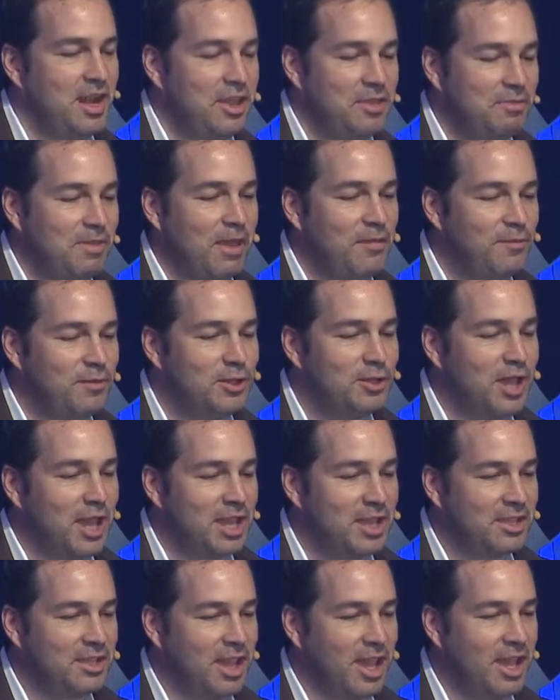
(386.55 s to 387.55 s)
I feel
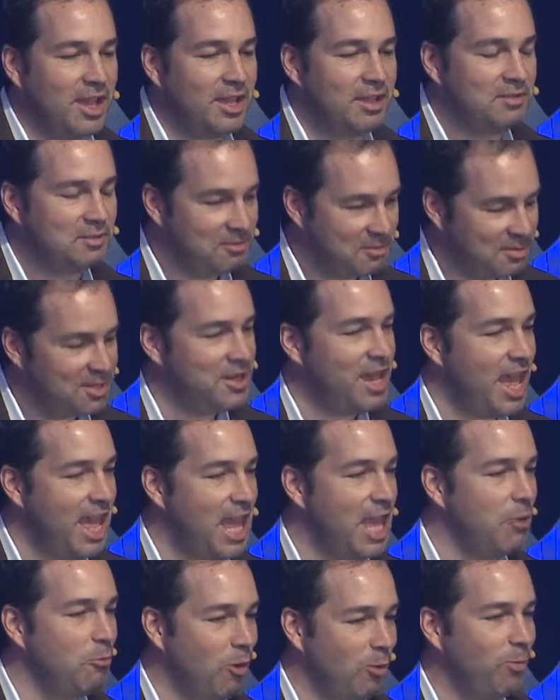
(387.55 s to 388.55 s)
like
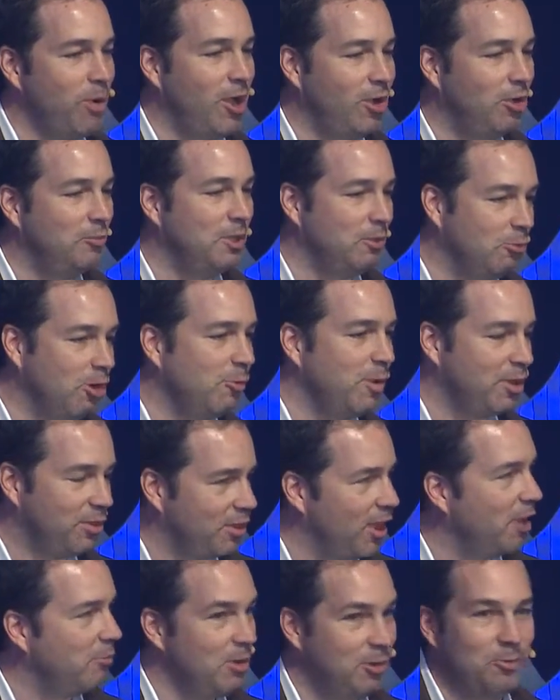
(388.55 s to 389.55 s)
today we're probably where we
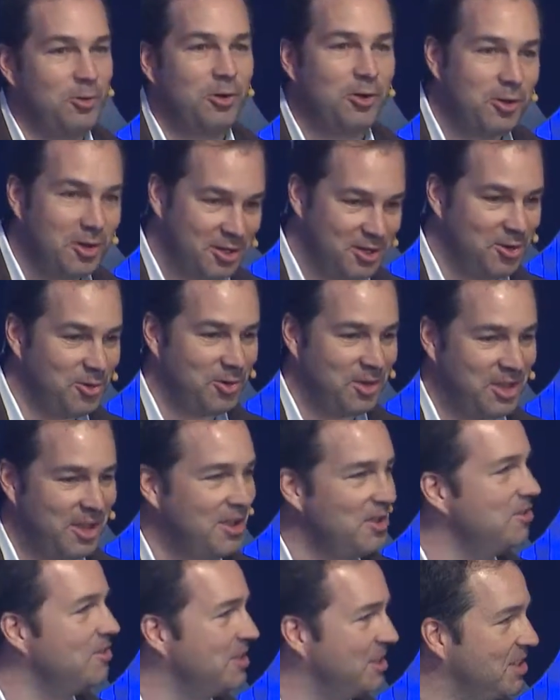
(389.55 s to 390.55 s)
thought we were a year
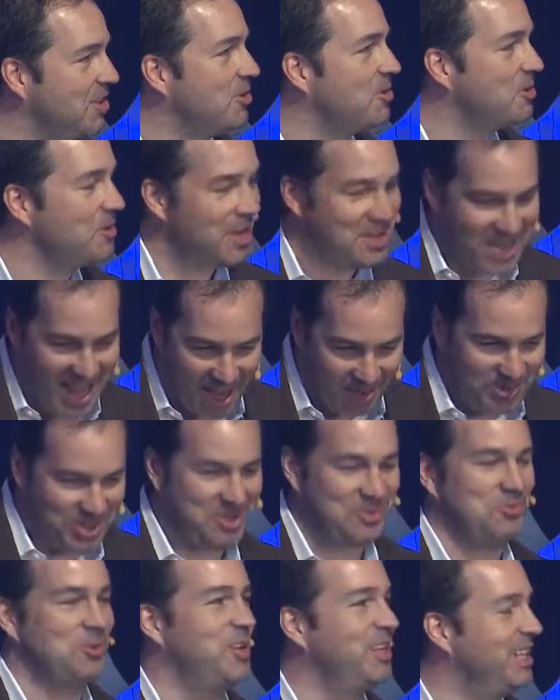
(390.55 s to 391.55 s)
ago. So now we
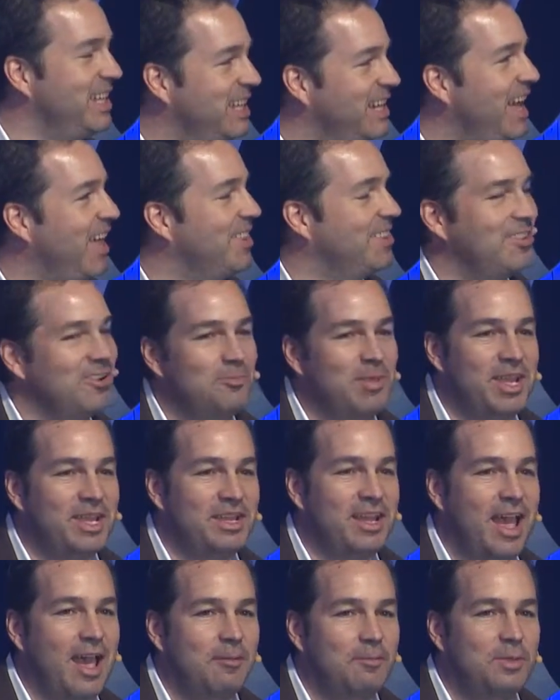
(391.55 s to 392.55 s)
can really get out there and make
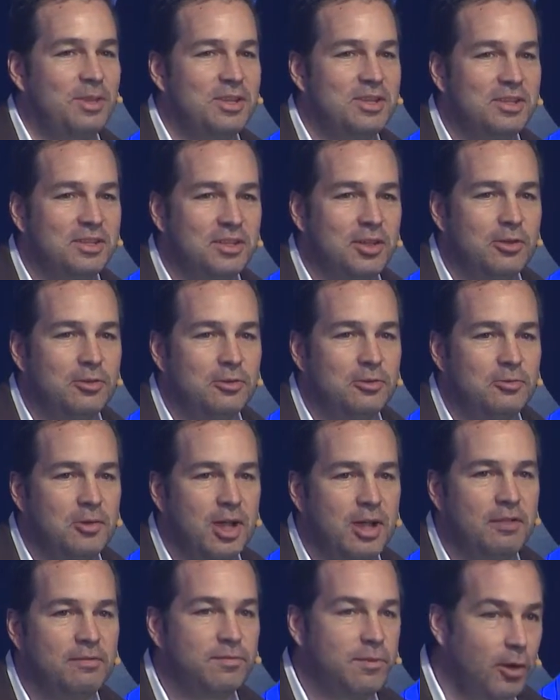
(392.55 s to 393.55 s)
it happen.
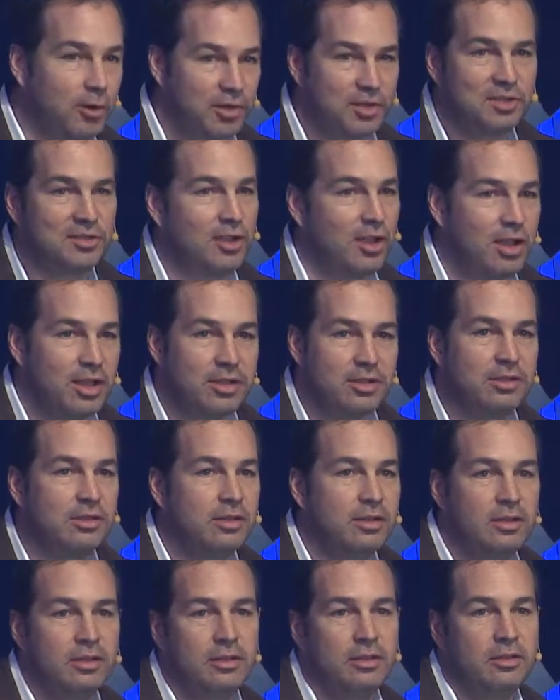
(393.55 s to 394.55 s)
So focused on
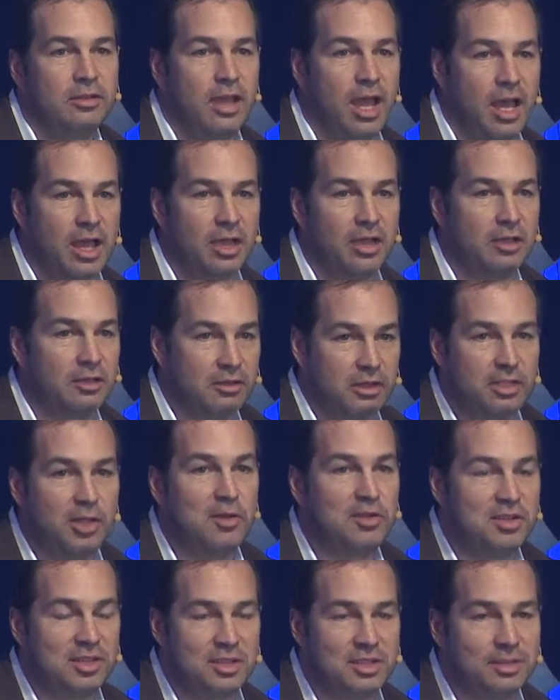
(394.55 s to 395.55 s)

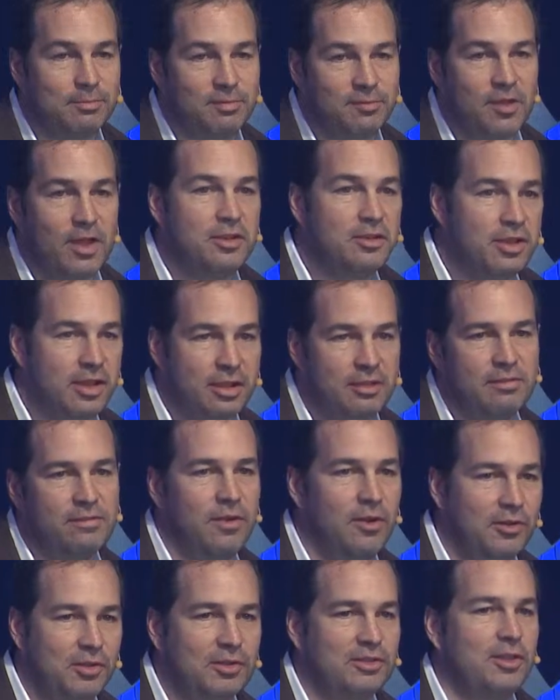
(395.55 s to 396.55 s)
closing some funding,
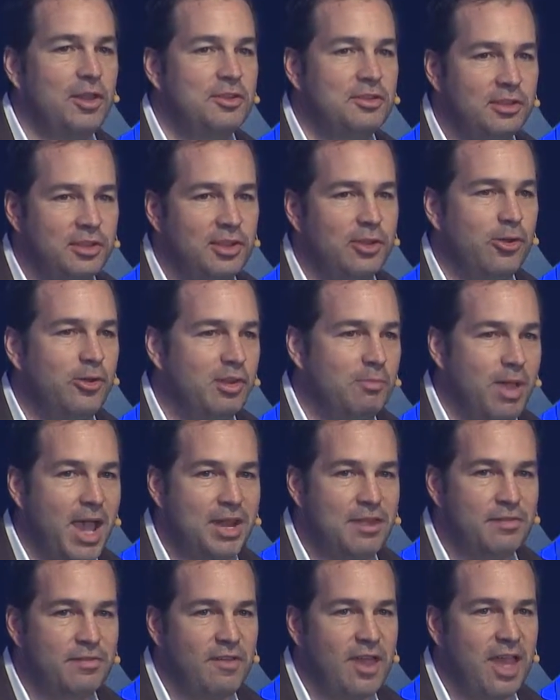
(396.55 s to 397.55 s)
focused on securing
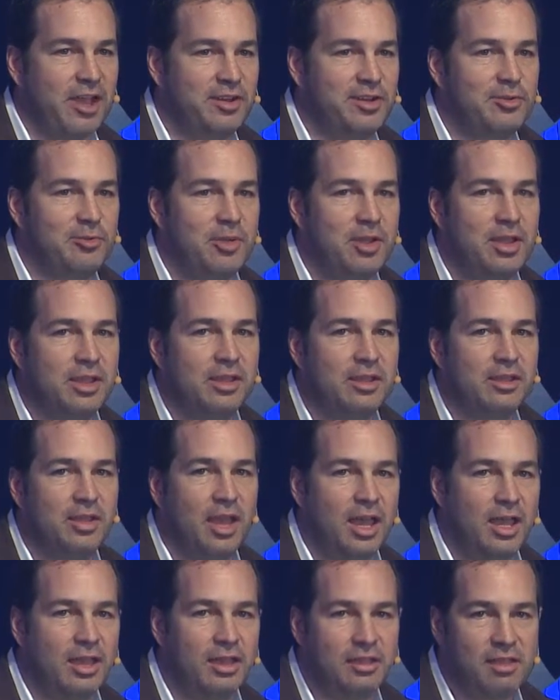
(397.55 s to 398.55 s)
manufacturing,
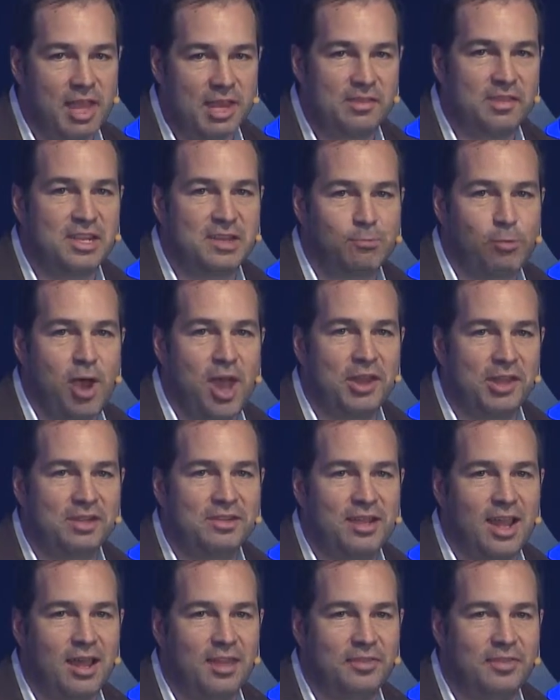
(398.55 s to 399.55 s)
getting these
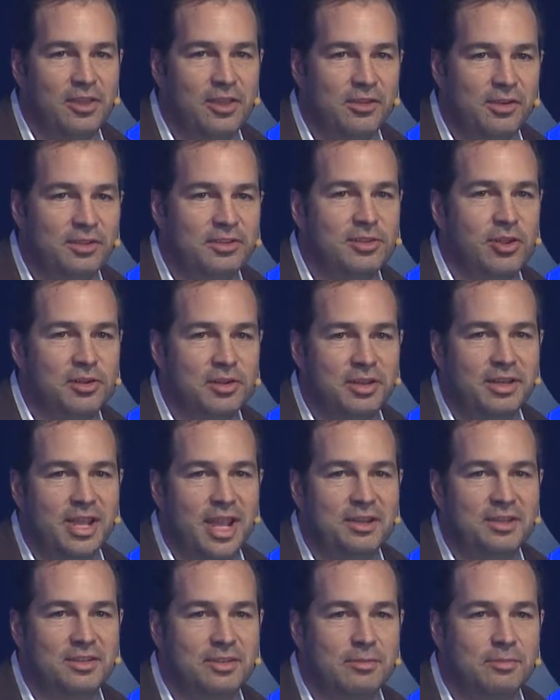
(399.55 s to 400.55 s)
products out there and starting to
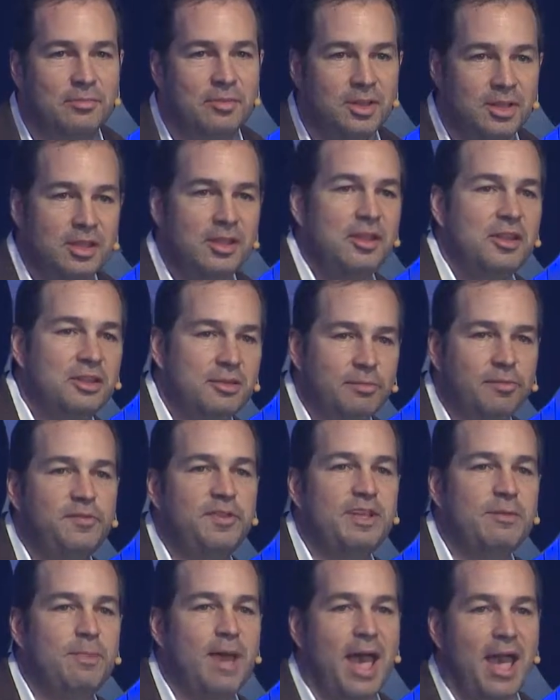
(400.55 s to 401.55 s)
get some
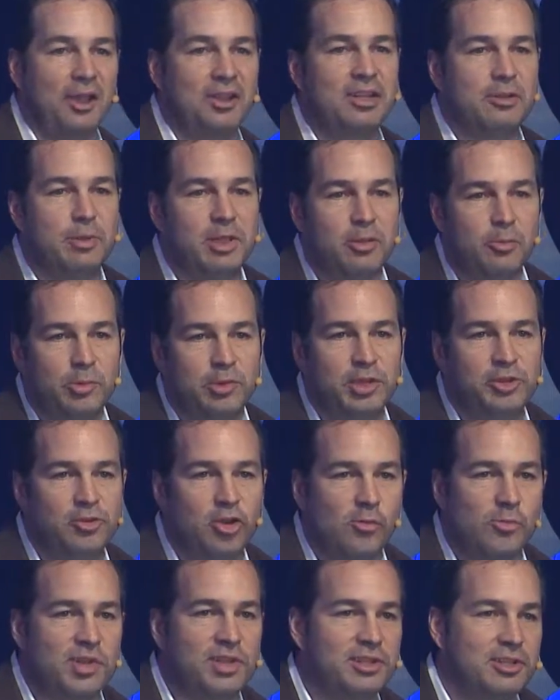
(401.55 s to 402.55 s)
feedback so we can really
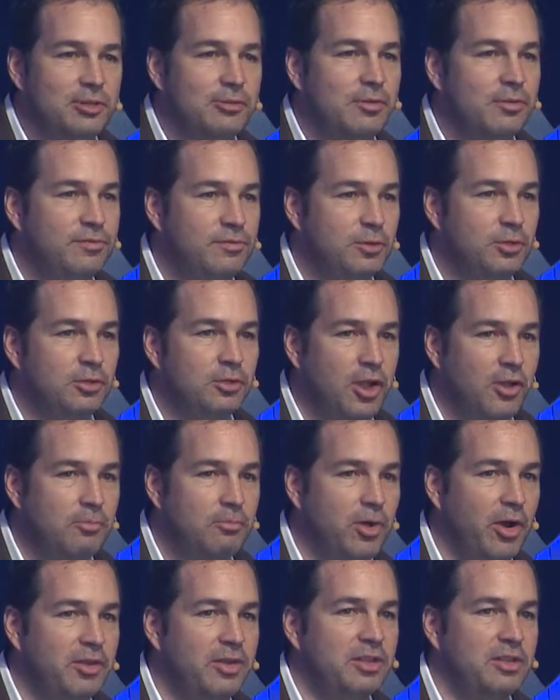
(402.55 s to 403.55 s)
turn this into a full
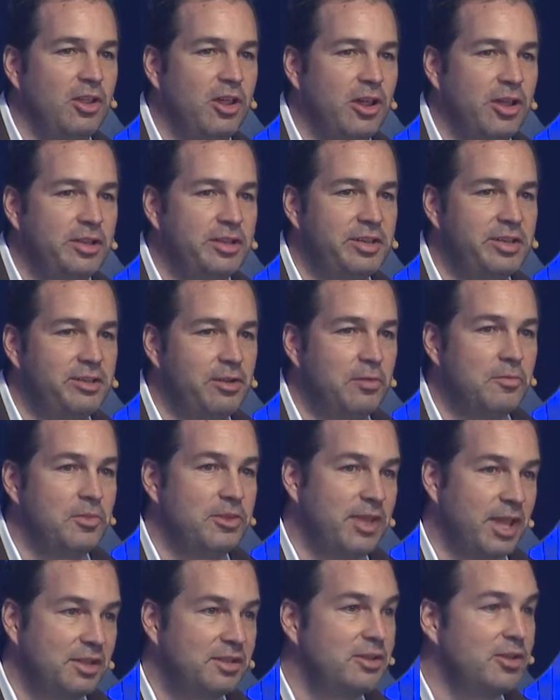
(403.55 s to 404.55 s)
market launch over the
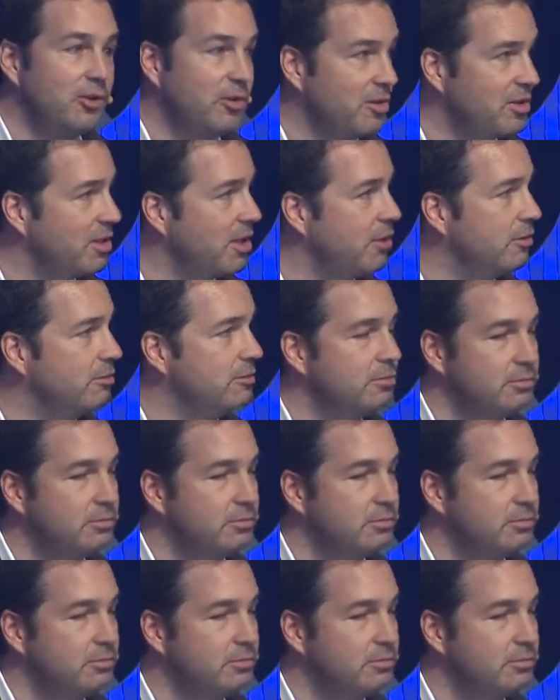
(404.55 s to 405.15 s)
next year or so.